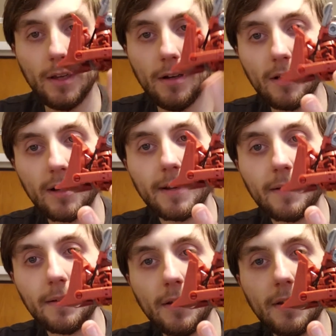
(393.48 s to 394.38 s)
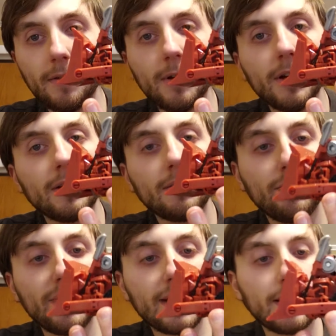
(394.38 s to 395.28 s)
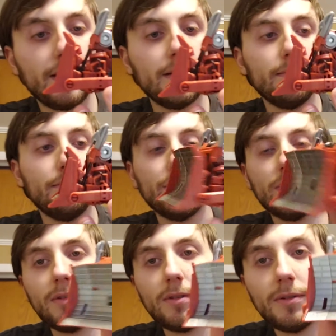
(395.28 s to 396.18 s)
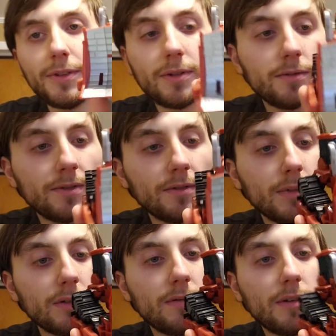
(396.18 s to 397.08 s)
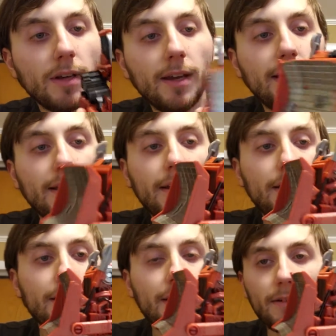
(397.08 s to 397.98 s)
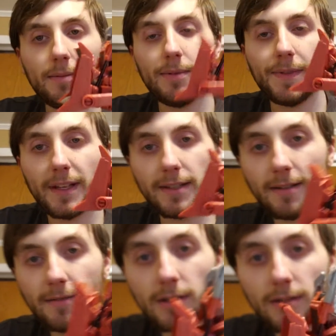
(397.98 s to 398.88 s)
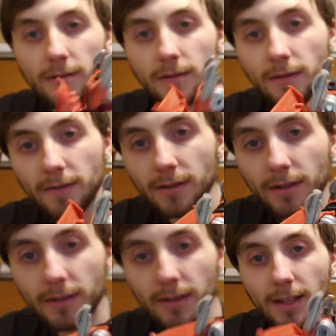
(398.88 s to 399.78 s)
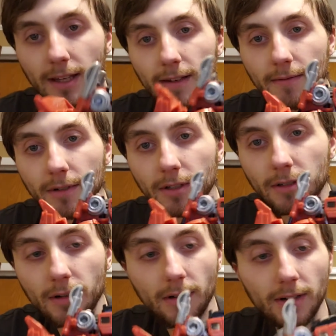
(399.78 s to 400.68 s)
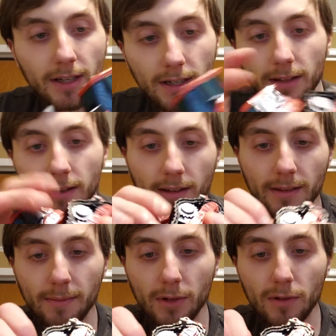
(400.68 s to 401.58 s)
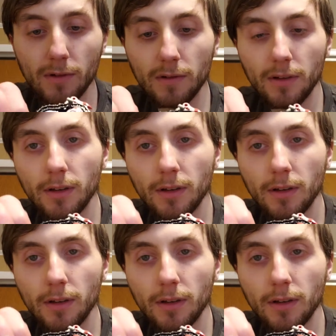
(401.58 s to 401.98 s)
Okay, and there we are, back in the bulldozer mode. Now, a couple things I want to go over is that when you're going into this mode,